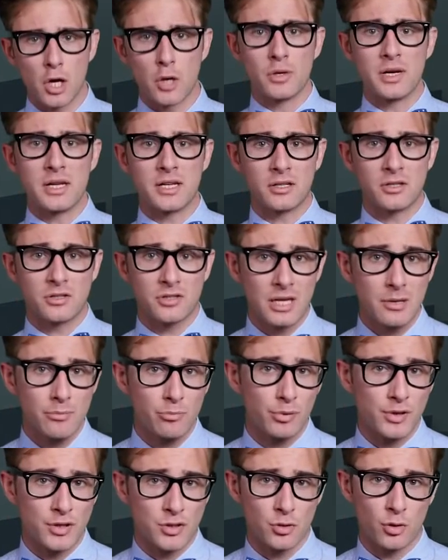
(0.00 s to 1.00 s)
only
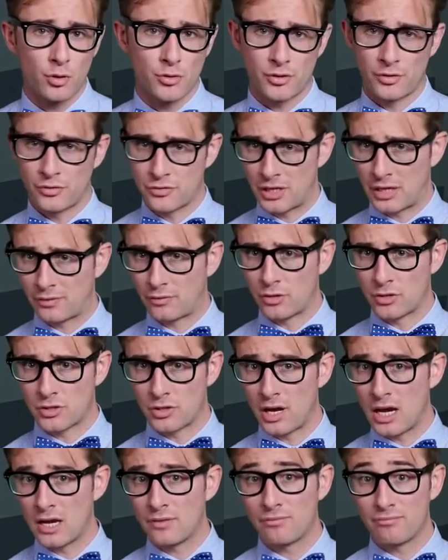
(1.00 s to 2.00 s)
contemporary source on Sappho's
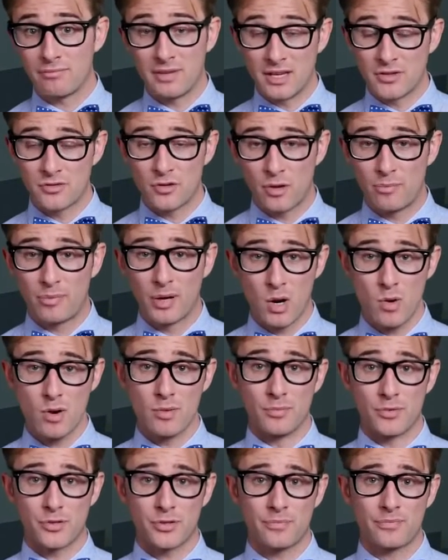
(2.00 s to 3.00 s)
life is her
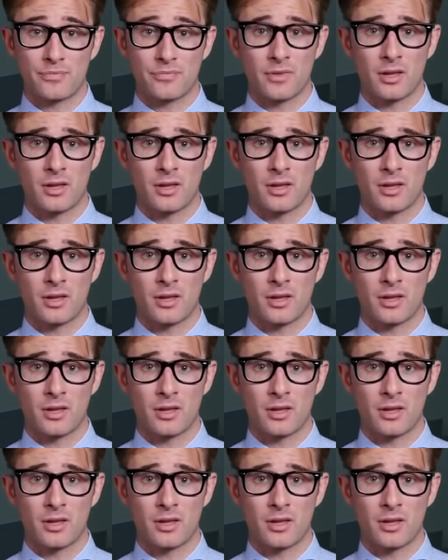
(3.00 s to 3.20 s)
poems.